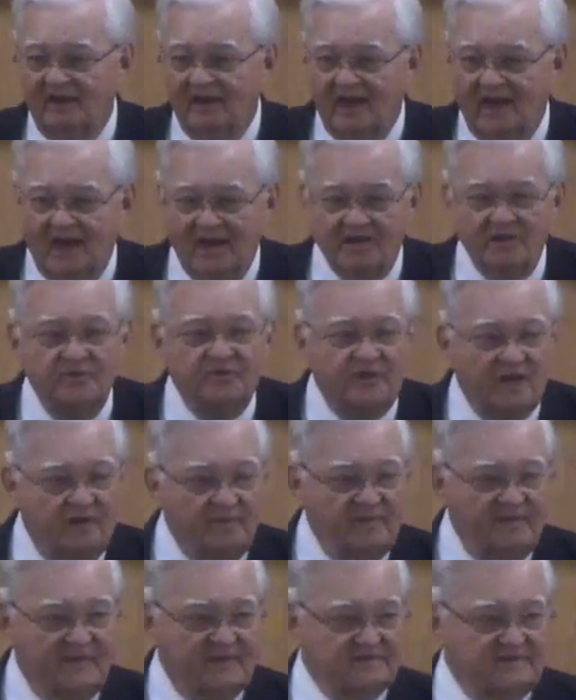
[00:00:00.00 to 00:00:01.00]
And you tell
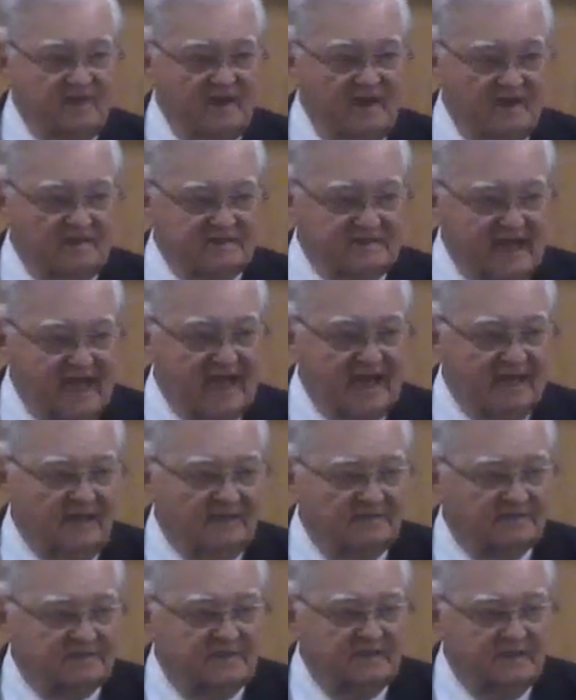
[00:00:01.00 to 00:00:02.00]
me there's not a
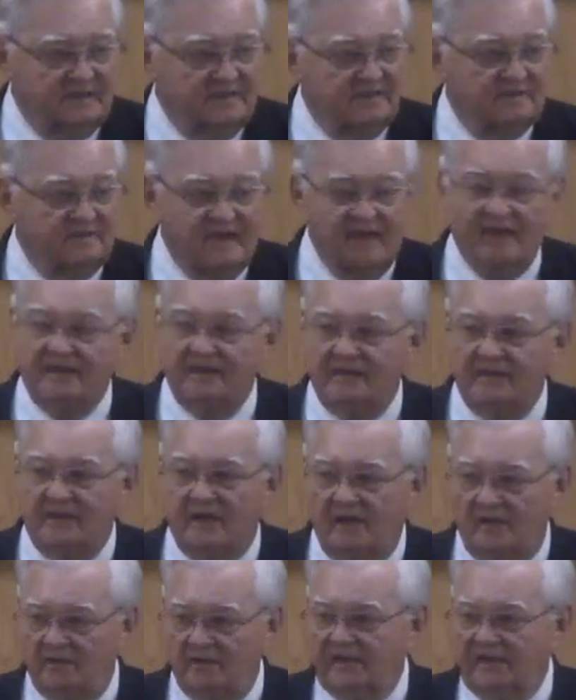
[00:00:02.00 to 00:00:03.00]
challenge to do that
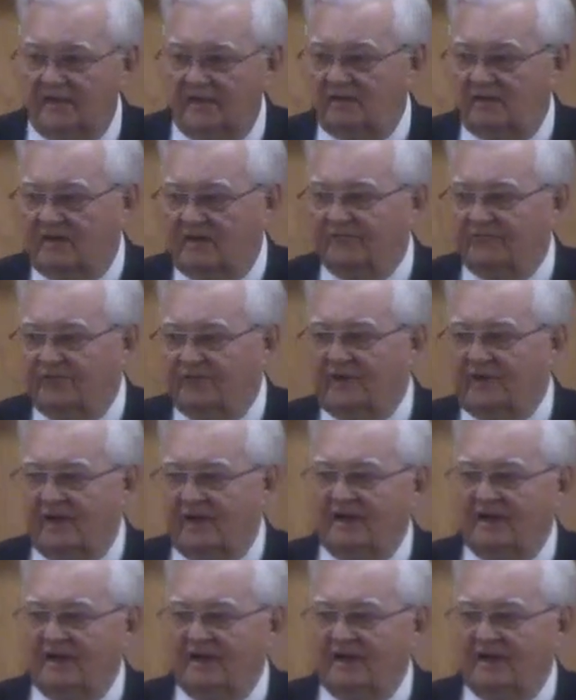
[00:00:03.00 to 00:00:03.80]
all day long, every day